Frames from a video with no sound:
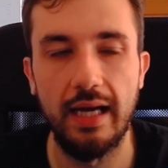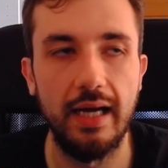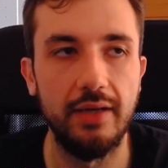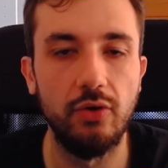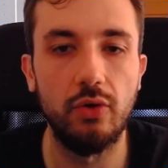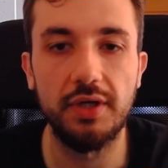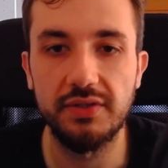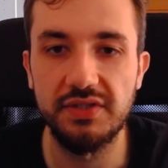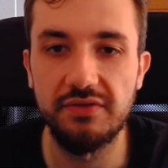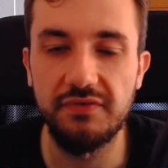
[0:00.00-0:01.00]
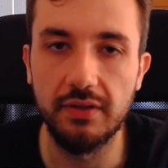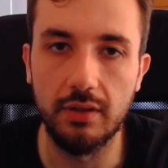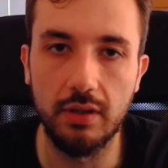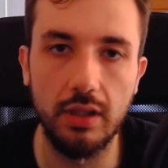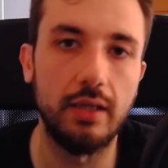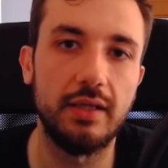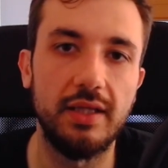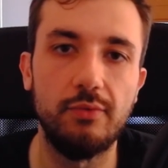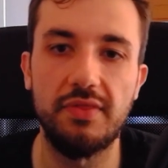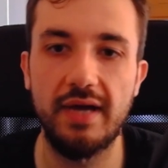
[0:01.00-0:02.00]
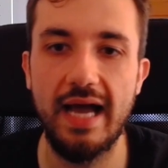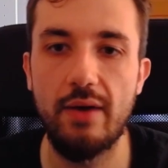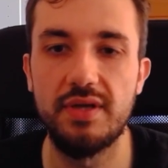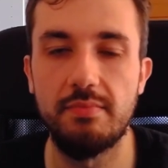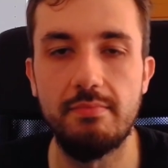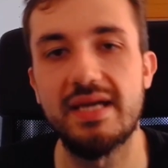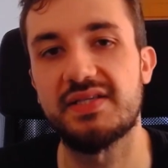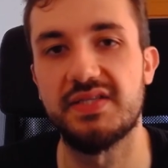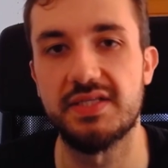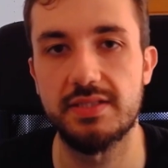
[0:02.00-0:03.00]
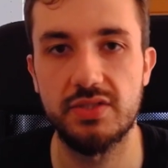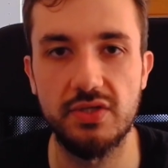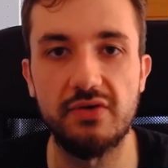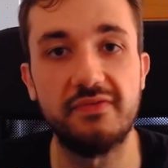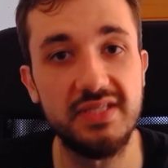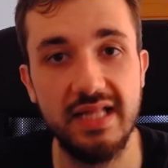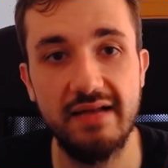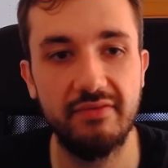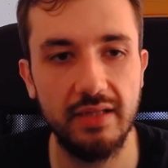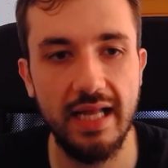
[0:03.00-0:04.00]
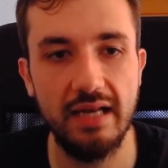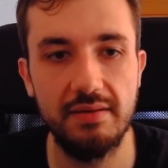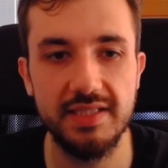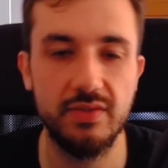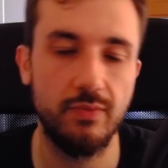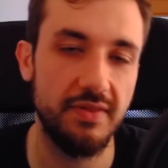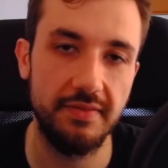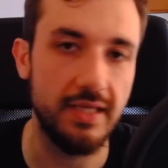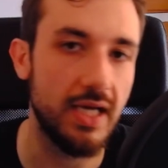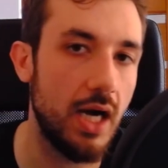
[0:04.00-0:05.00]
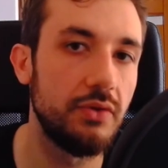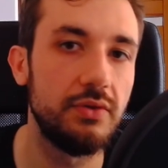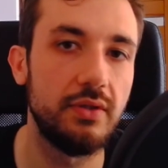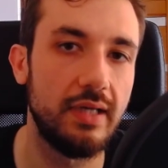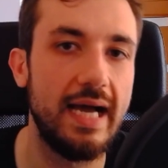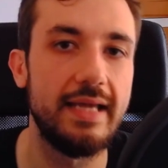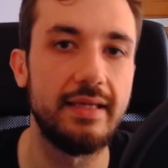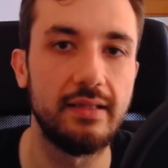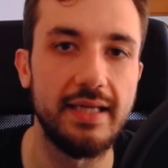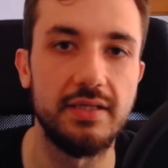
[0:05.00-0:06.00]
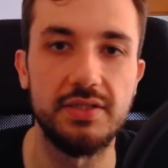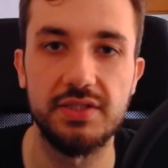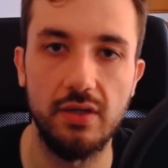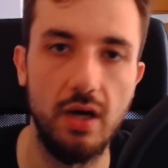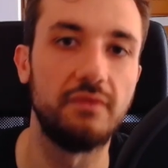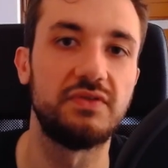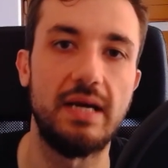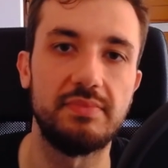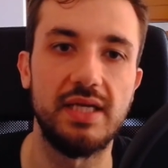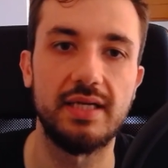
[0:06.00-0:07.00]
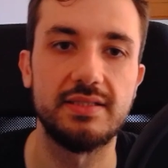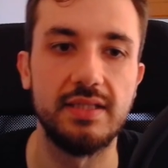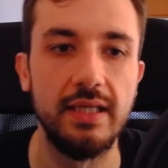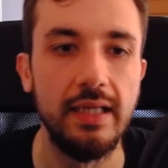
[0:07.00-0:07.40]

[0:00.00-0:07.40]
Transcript: nor does it feel clunky with how it mixes surface level elements with the underlying layers of subtext.